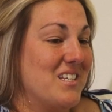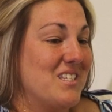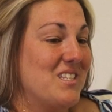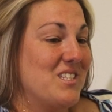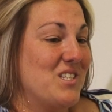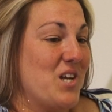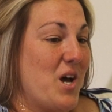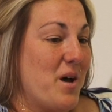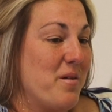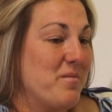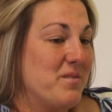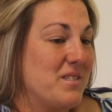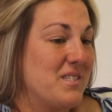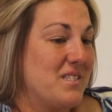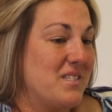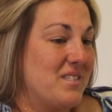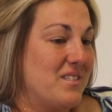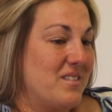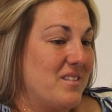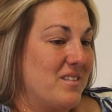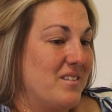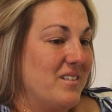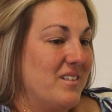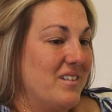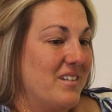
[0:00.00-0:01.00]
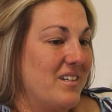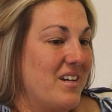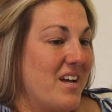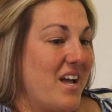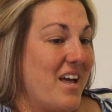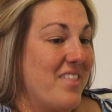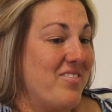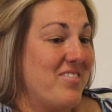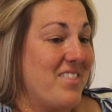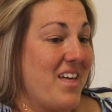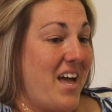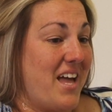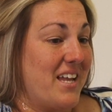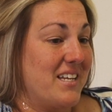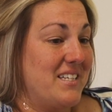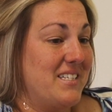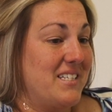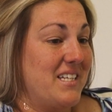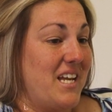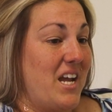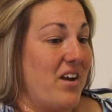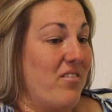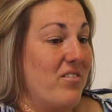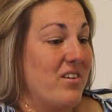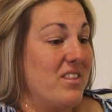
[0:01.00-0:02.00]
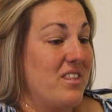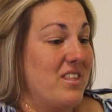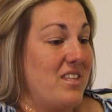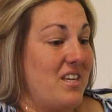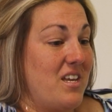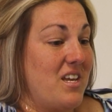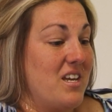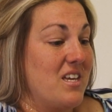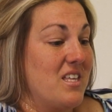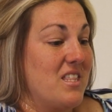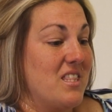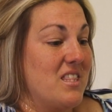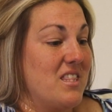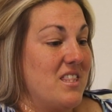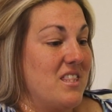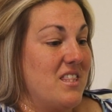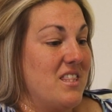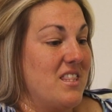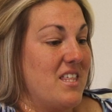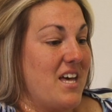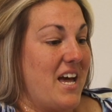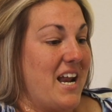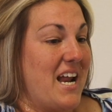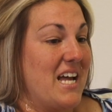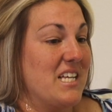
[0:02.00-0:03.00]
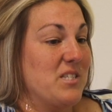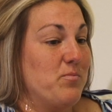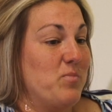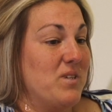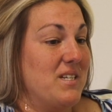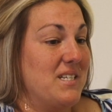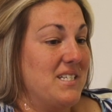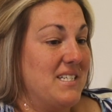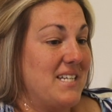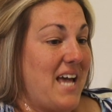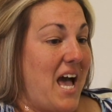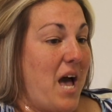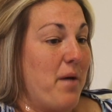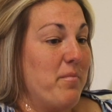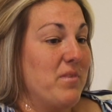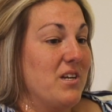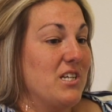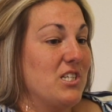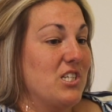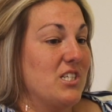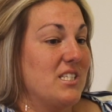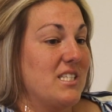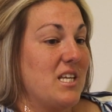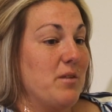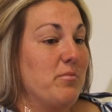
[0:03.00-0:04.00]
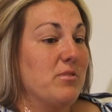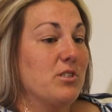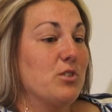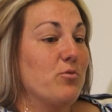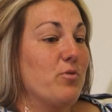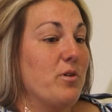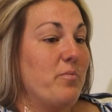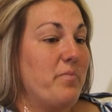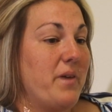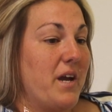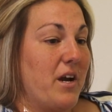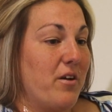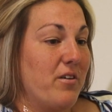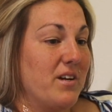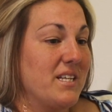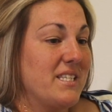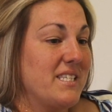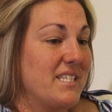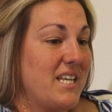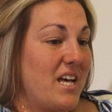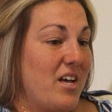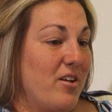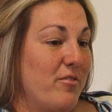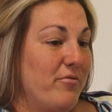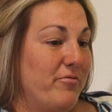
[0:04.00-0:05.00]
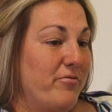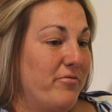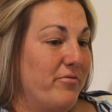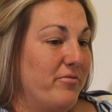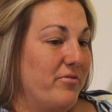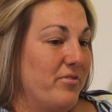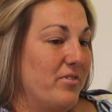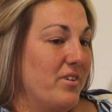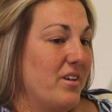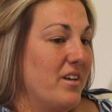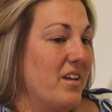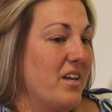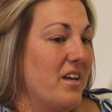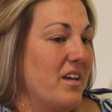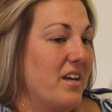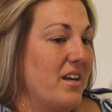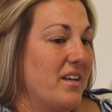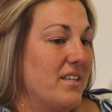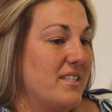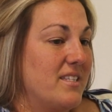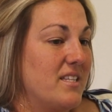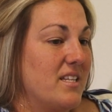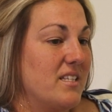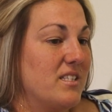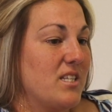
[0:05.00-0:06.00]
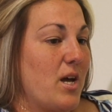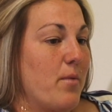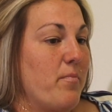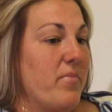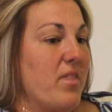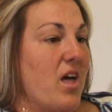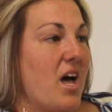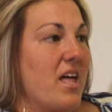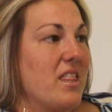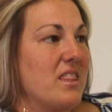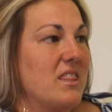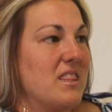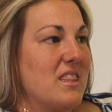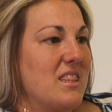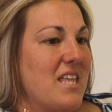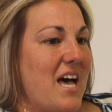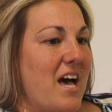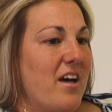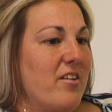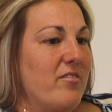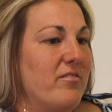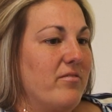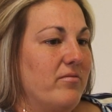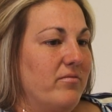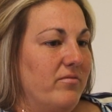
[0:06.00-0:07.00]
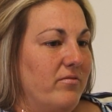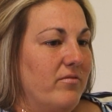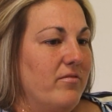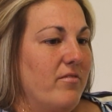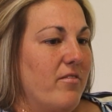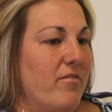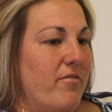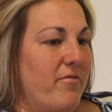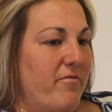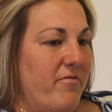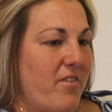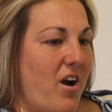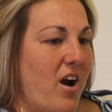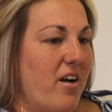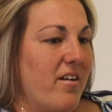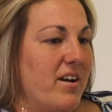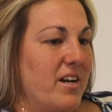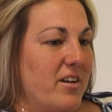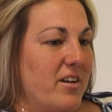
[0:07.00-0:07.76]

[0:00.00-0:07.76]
it stops, that everything that has been damaged is able to repair itself, since I'm not that far